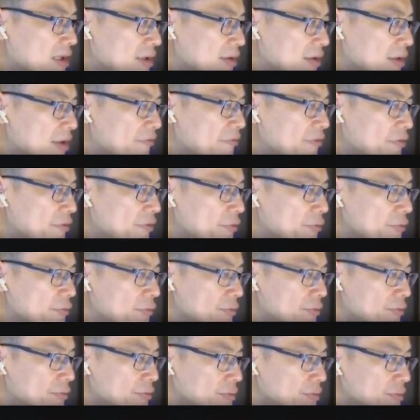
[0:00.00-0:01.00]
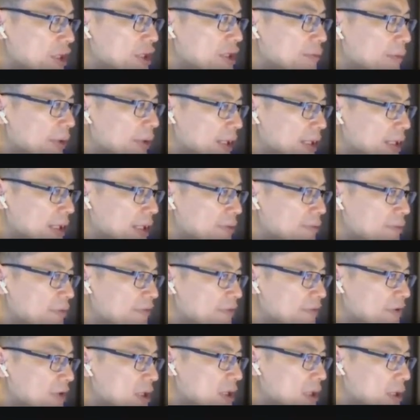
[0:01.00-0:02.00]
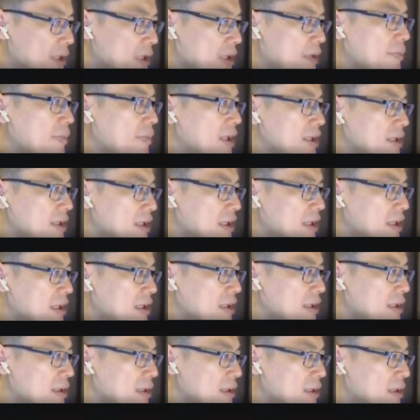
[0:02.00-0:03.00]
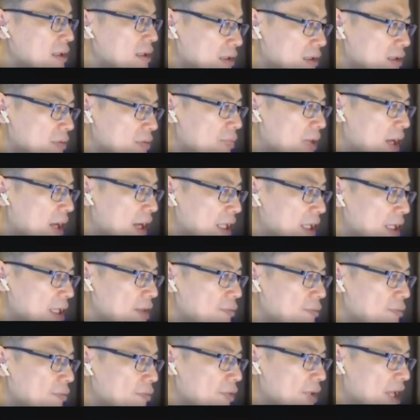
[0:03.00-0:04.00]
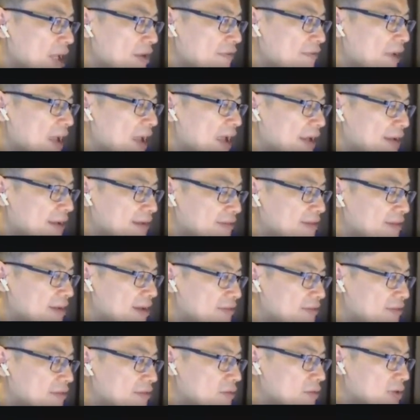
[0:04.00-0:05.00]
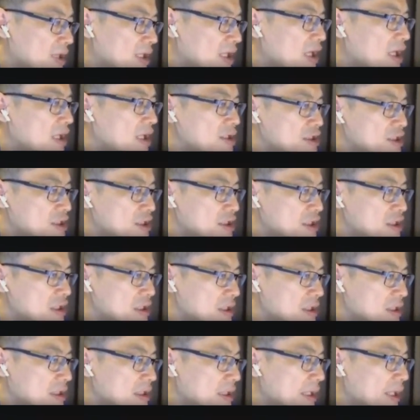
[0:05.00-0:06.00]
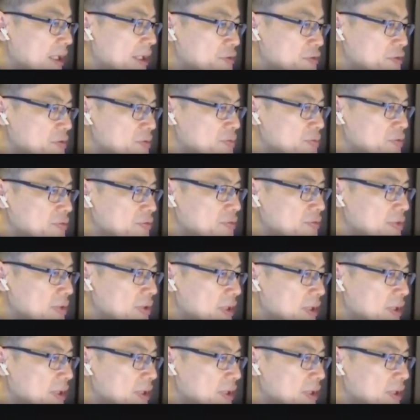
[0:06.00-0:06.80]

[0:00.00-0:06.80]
if you trade directly with a third party, the buyer will have access to a larger collateral pool